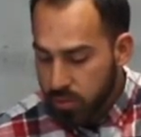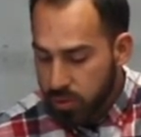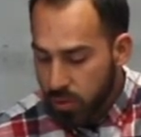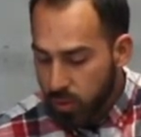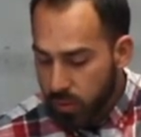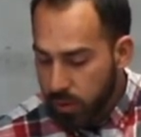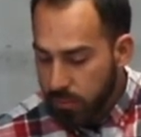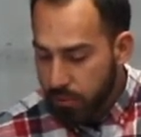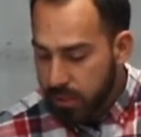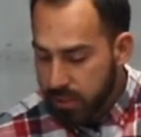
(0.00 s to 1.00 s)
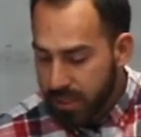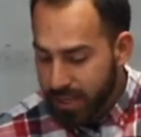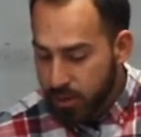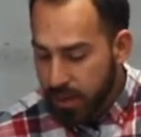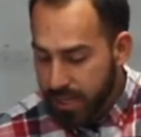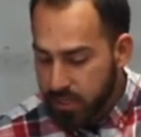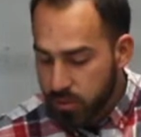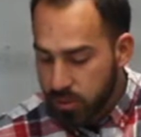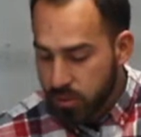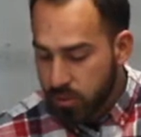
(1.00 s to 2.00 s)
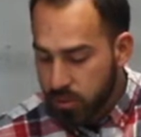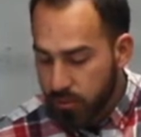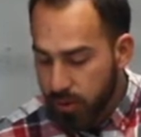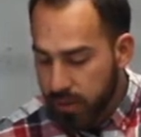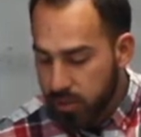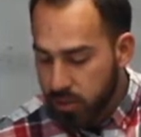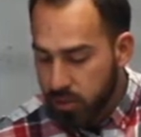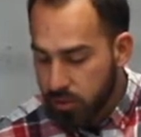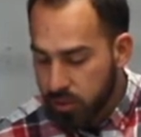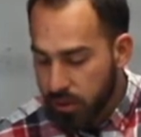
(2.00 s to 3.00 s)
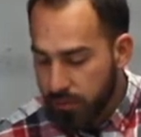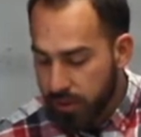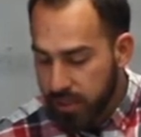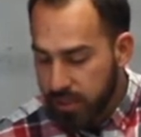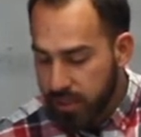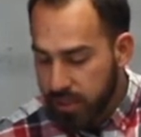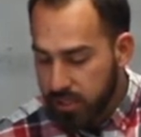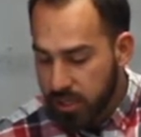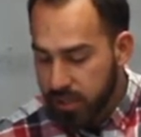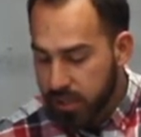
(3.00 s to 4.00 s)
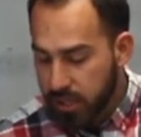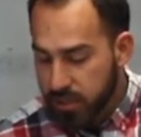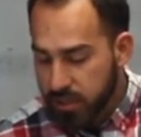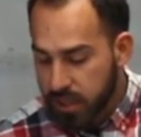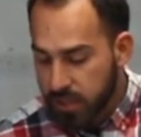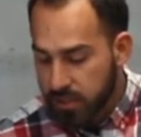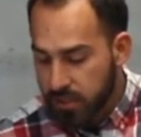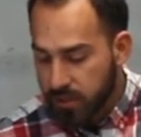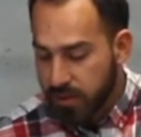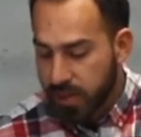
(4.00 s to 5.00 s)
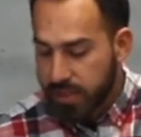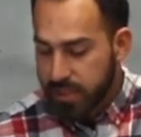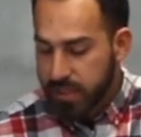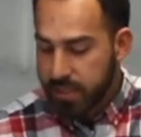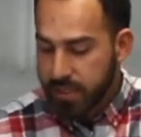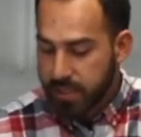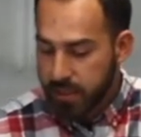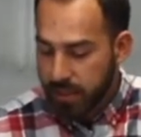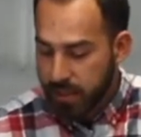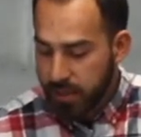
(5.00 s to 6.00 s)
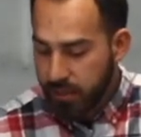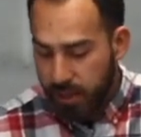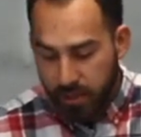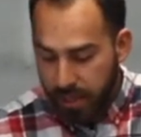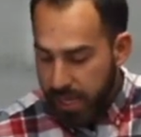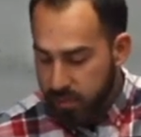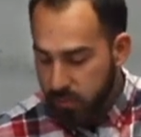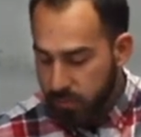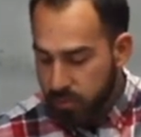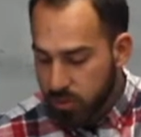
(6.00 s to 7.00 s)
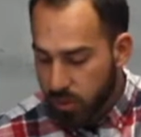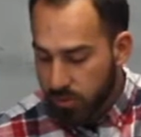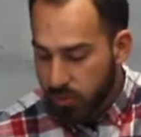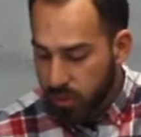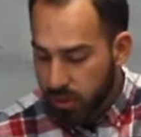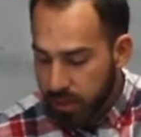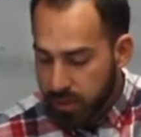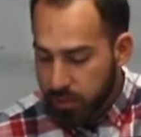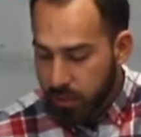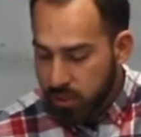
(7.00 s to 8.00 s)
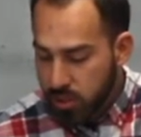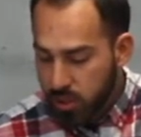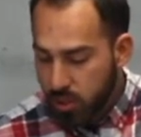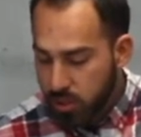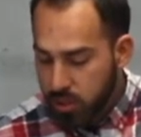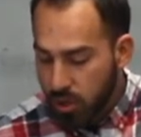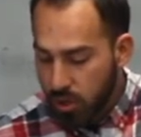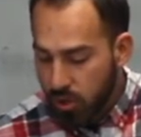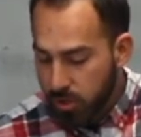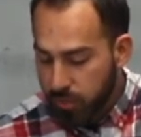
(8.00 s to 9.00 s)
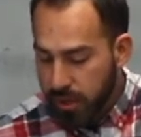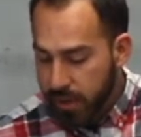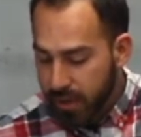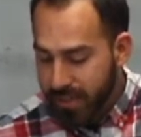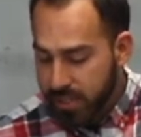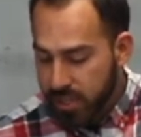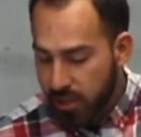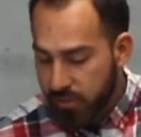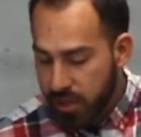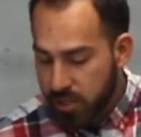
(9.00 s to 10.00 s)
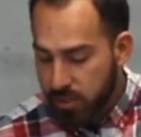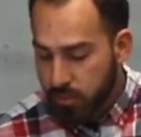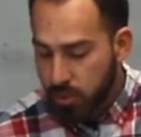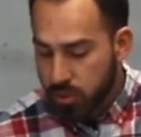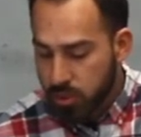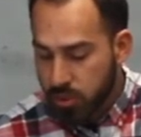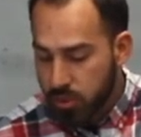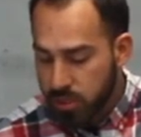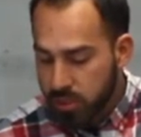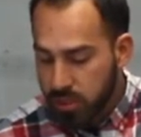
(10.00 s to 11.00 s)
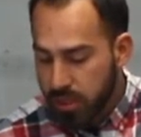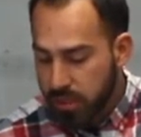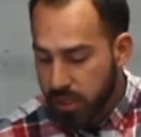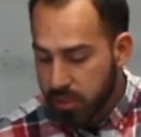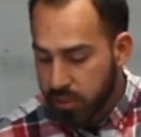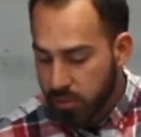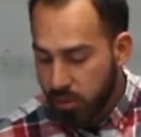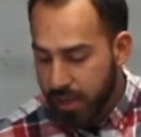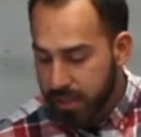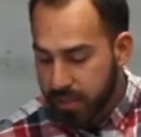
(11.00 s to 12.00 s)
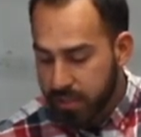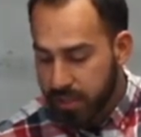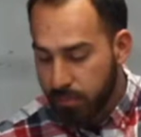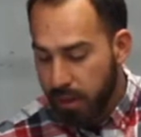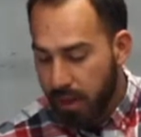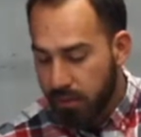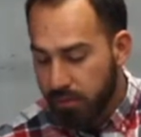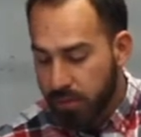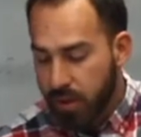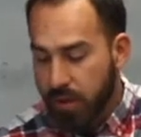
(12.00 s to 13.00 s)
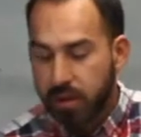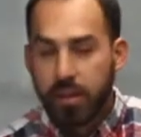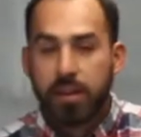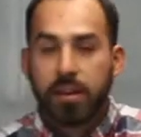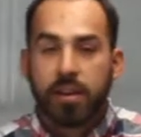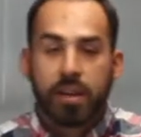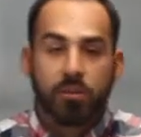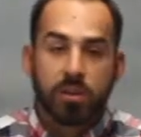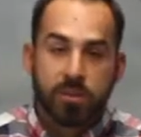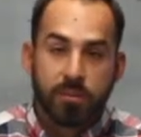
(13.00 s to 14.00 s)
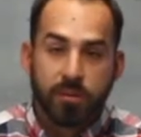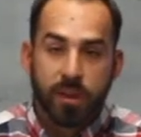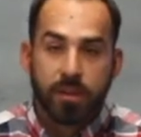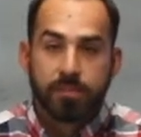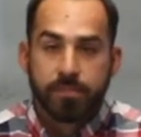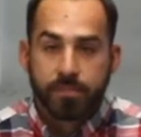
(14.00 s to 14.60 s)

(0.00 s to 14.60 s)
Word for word: so when we preach that Christ was crucified, the Jews are offended and the Gentiles say it's all nonsense. And the last one, verse 24, but to those called by God to salvation, both Jews and Gentiles, Christ is the power of God and the wisdom of God.